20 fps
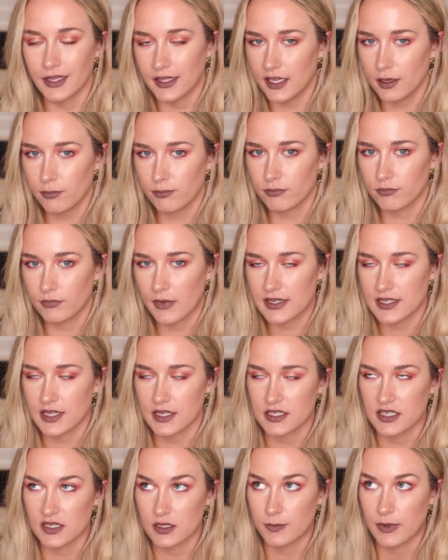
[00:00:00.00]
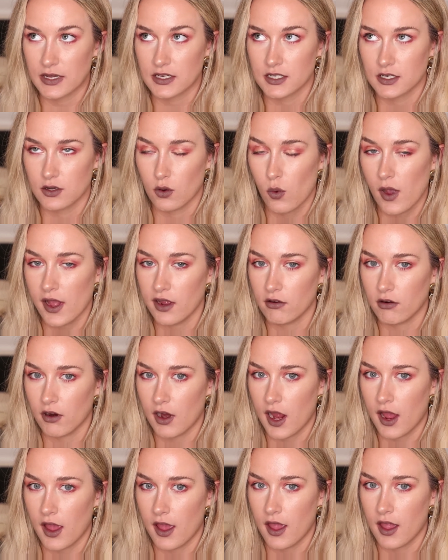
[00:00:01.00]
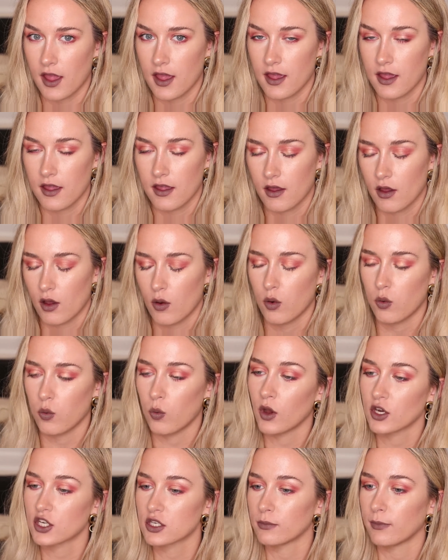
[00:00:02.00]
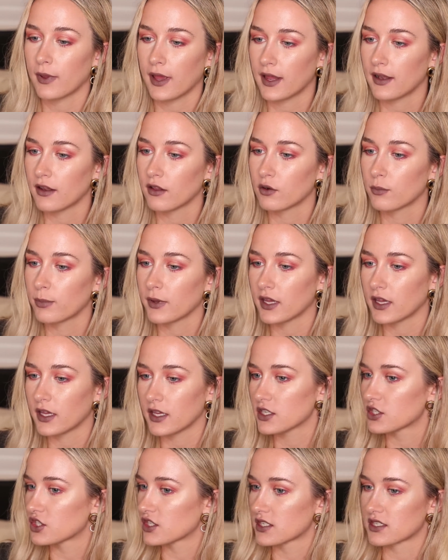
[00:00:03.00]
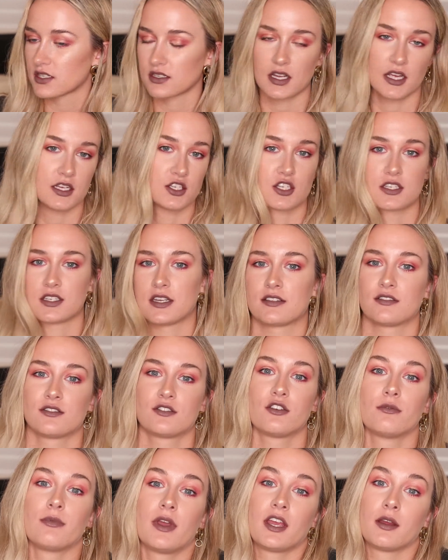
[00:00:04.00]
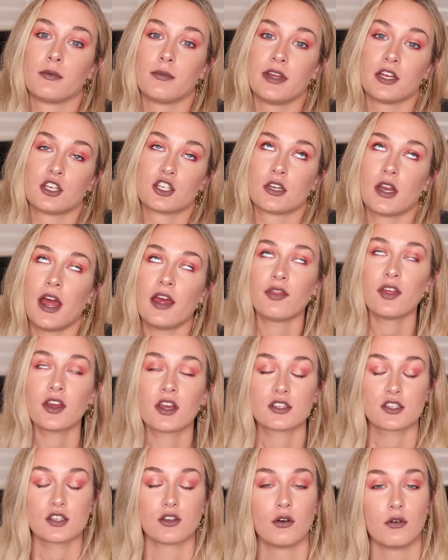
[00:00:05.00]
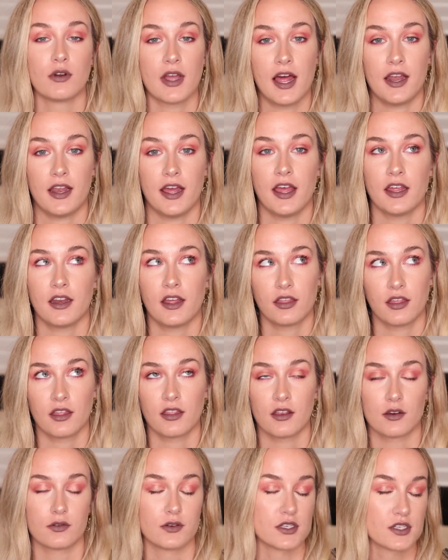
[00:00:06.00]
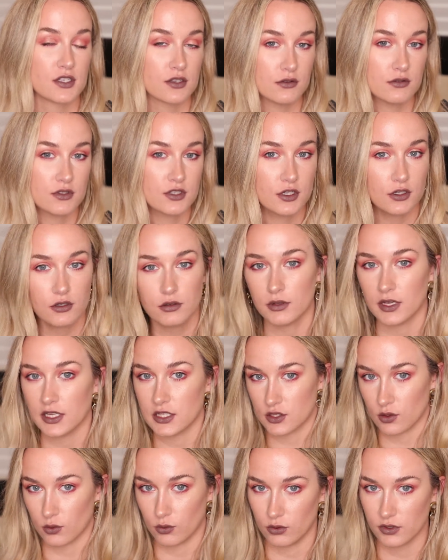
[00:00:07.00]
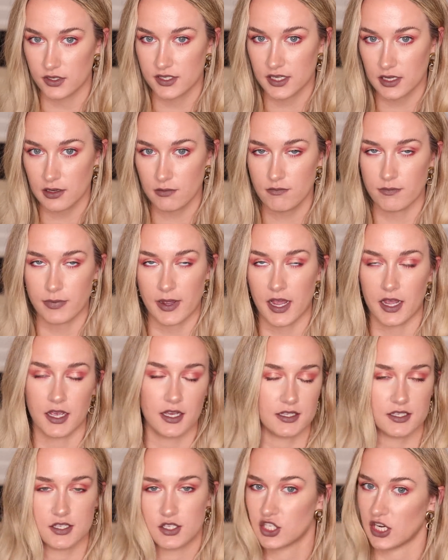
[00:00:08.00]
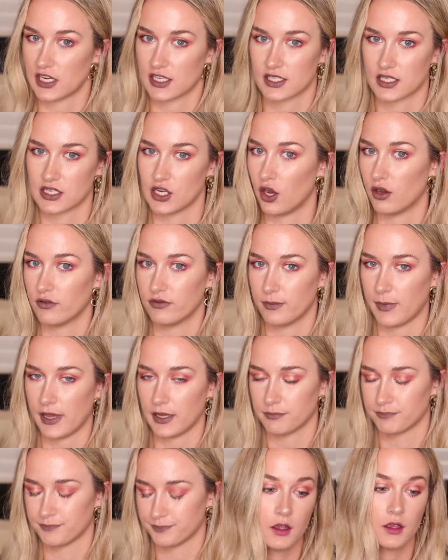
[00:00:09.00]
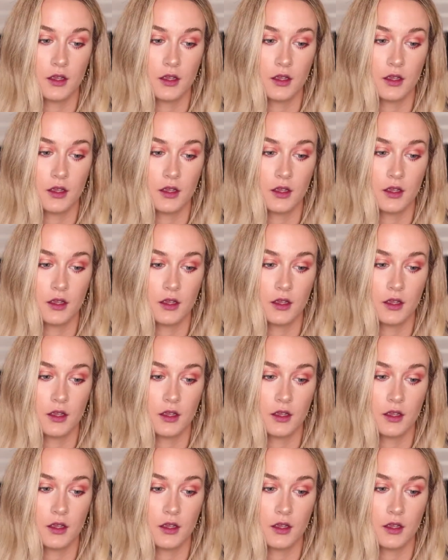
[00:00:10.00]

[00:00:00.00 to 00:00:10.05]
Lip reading: Yep, as I suspected, quite grey, washing me out a little bit. It just doesn't suit my complexion. I think it's a cool colour and I think that if it suits you, it's awesome, but it's just not for me.